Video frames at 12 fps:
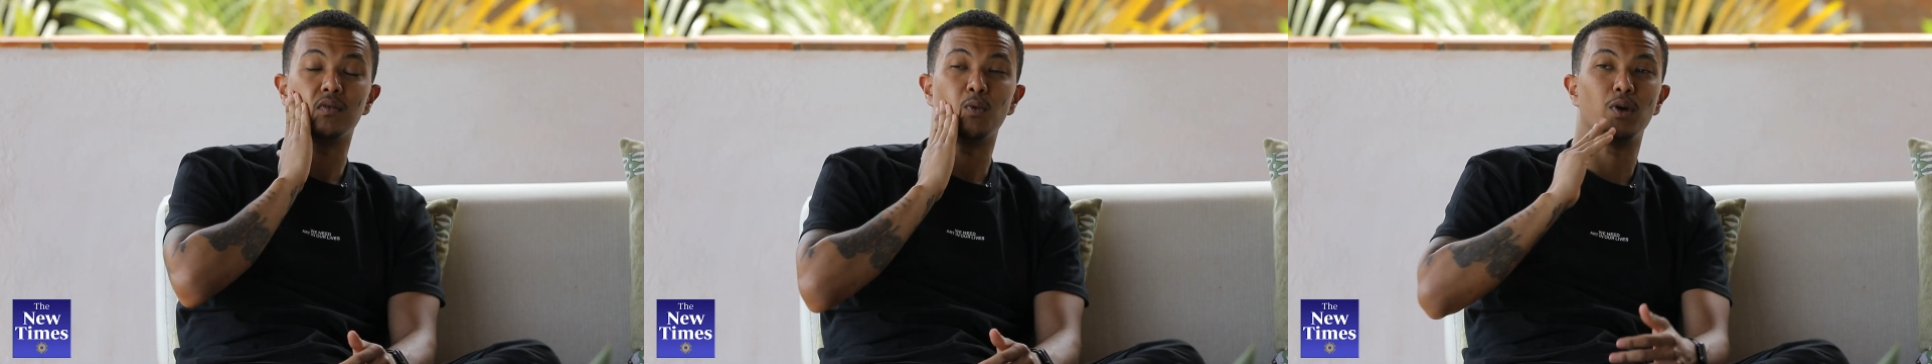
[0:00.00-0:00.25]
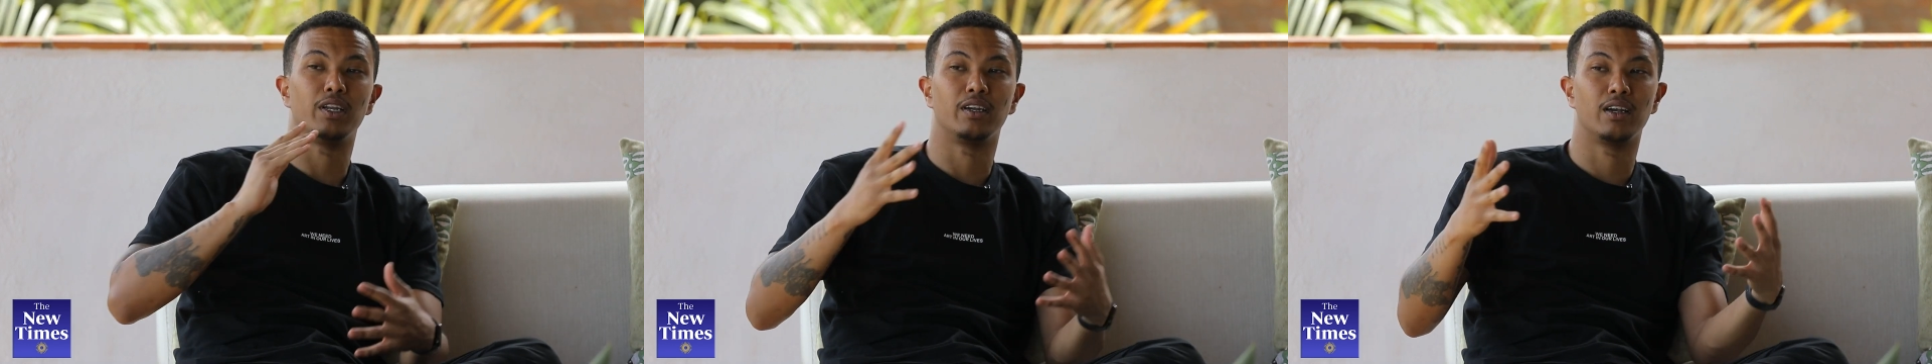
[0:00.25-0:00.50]

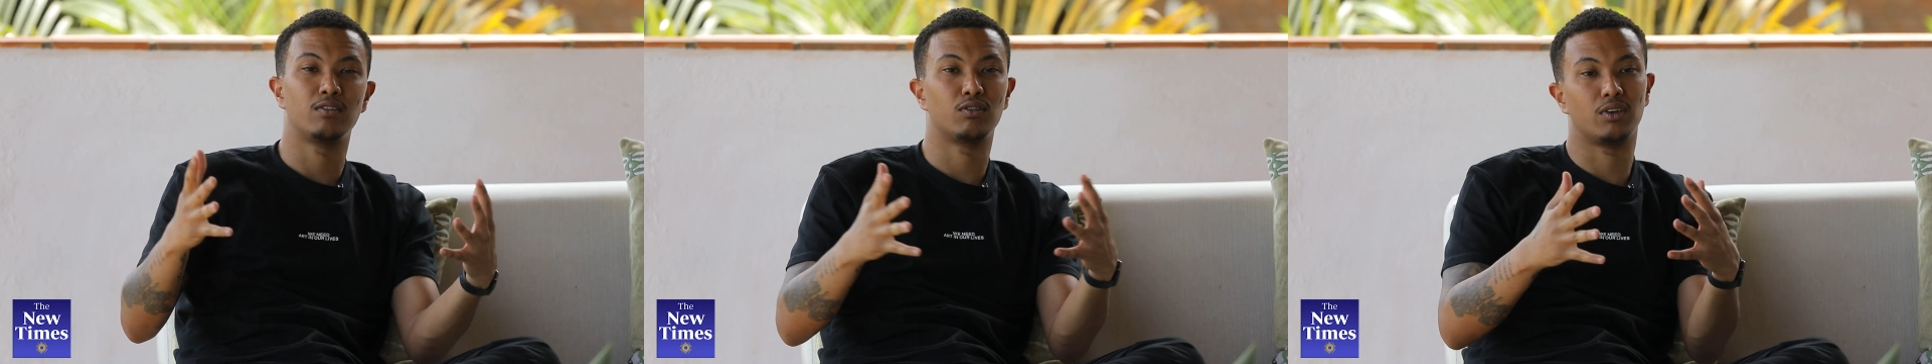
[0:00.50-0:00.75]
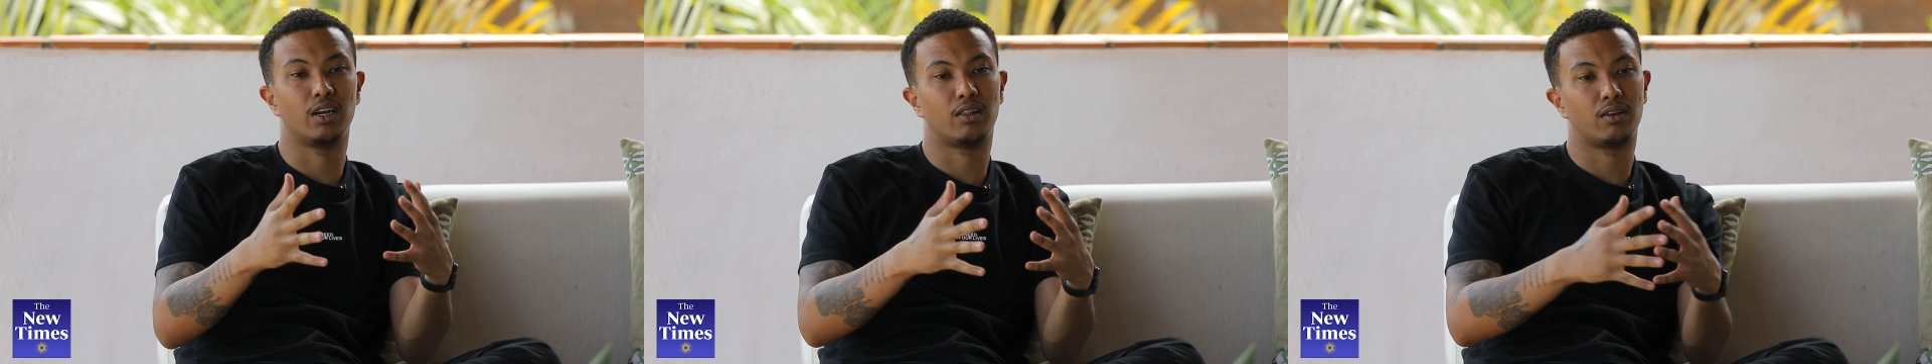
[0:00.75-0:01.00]
when it gets
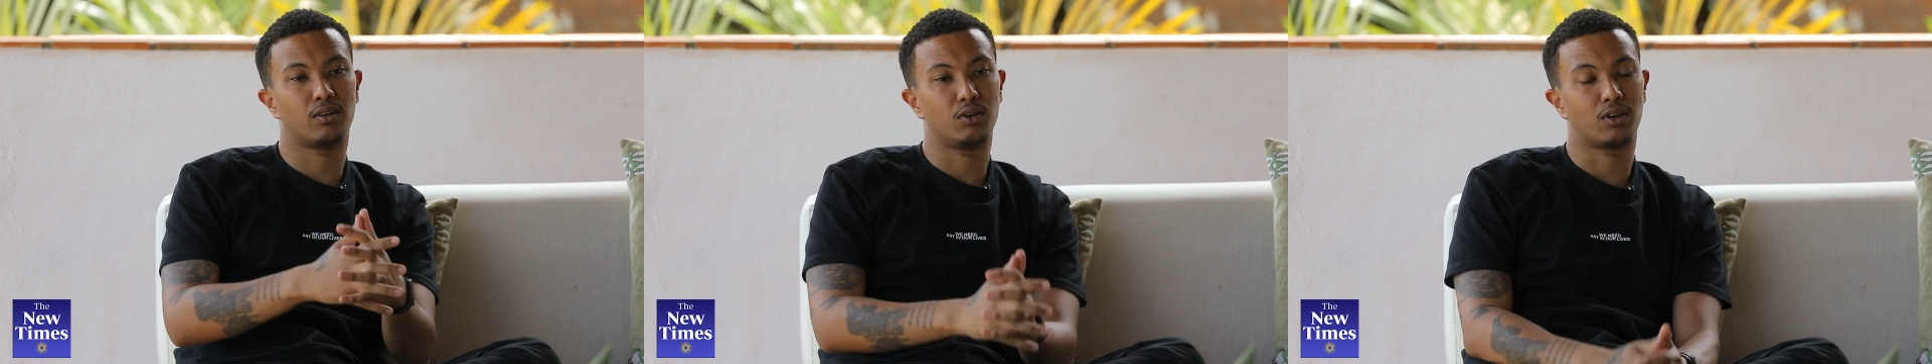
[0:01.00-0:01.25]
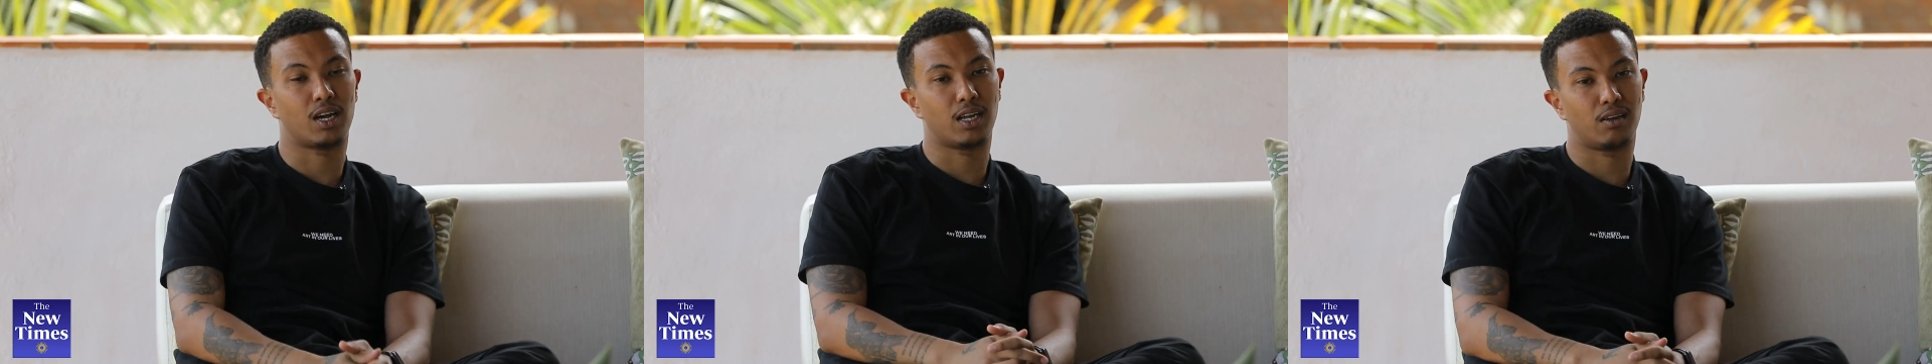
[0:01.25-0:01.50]
together,
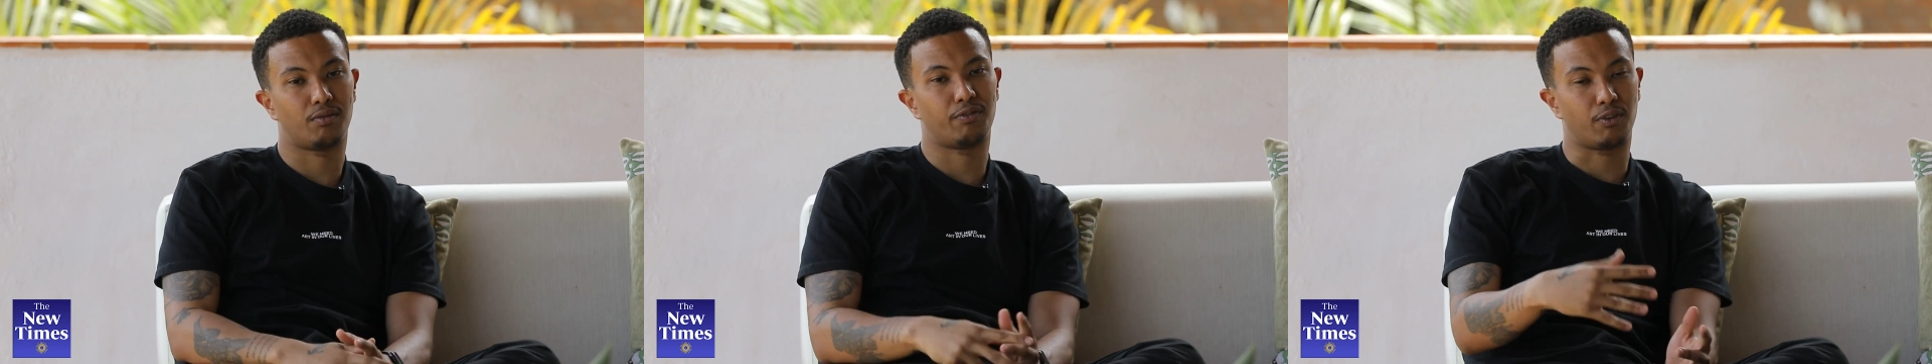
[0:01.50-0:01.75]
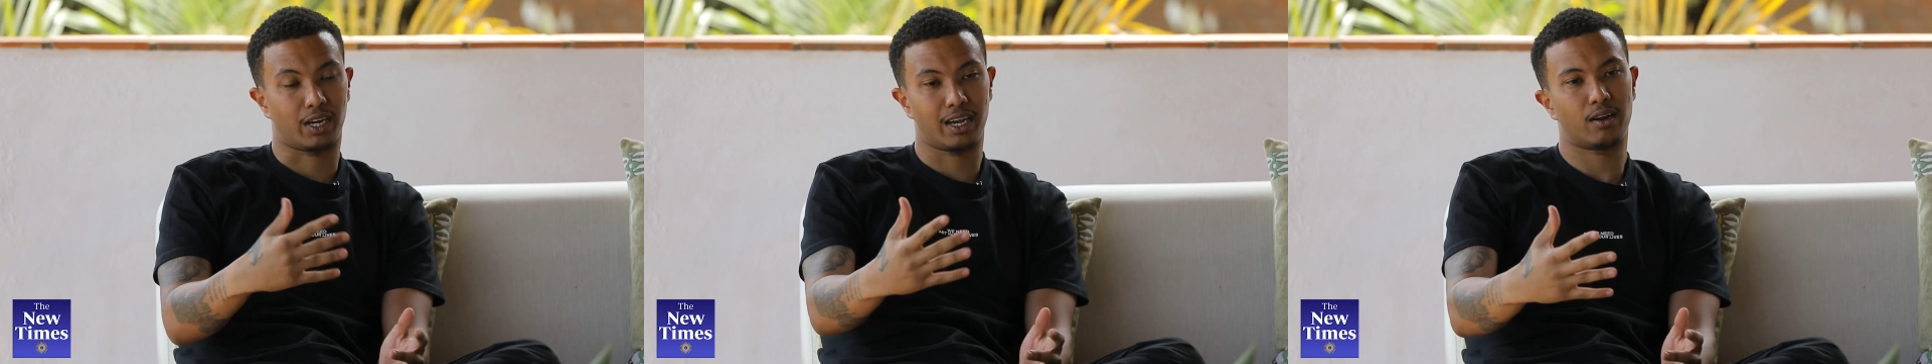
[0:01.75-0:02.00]
you kind of
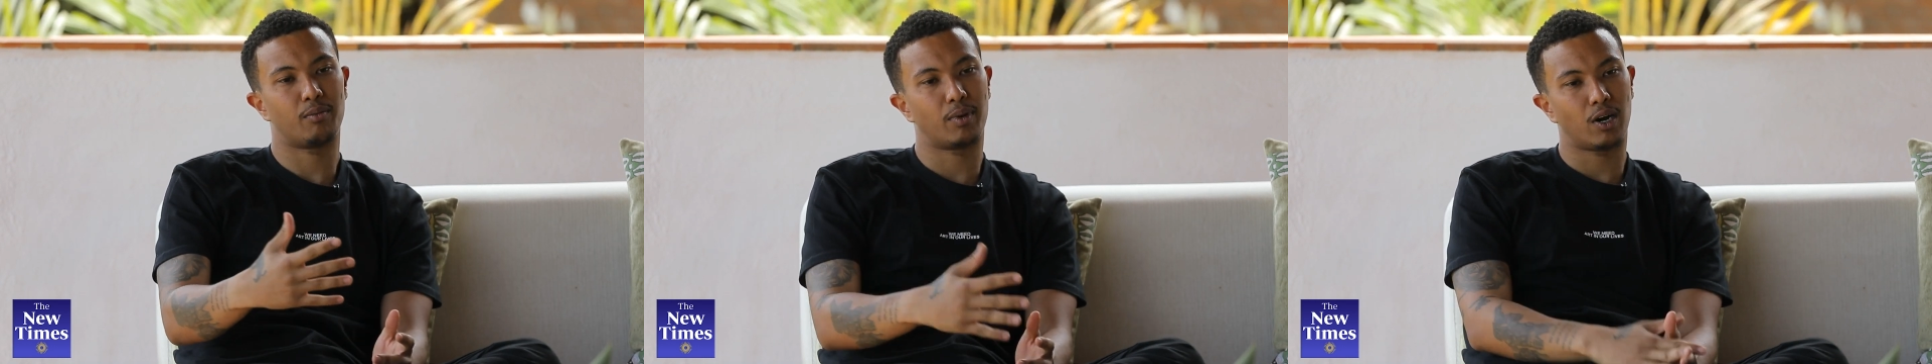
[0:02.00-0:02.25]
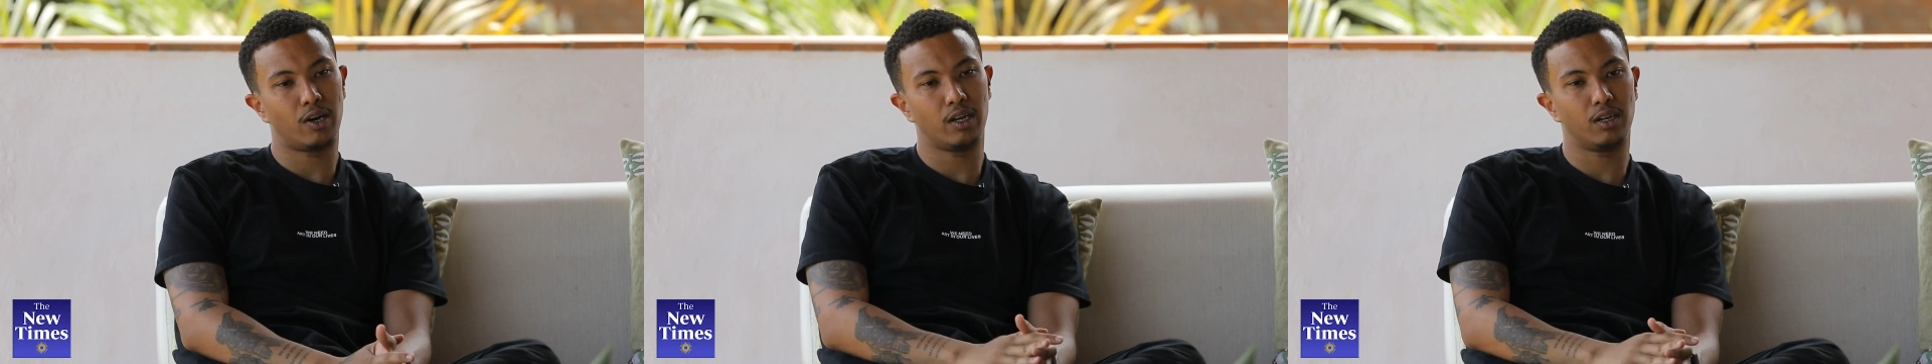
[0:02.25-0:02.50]
forget
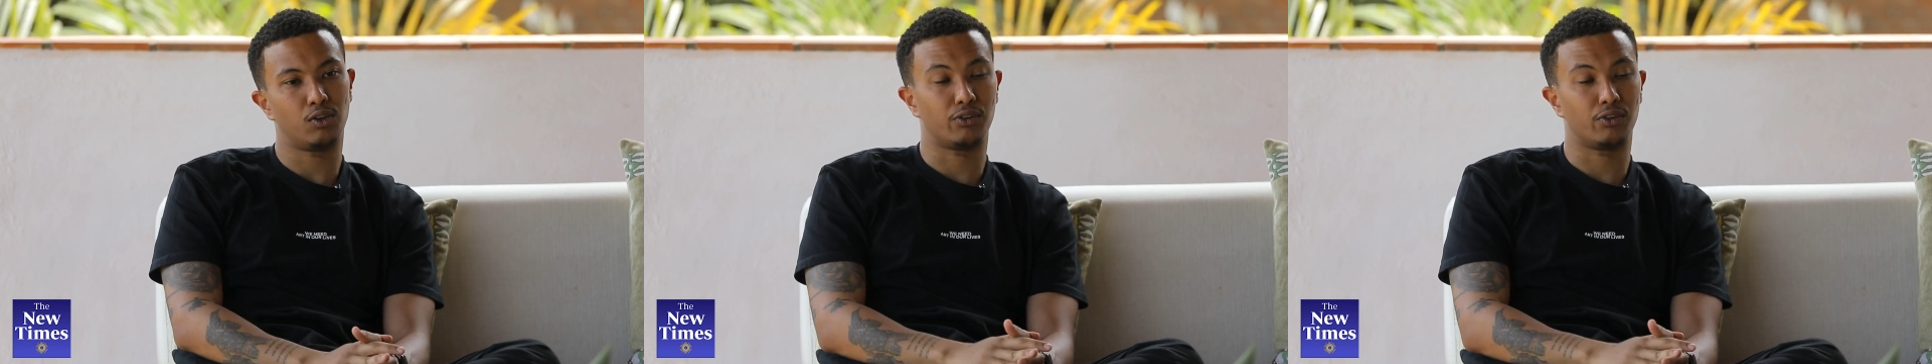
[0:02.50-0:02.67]
about it.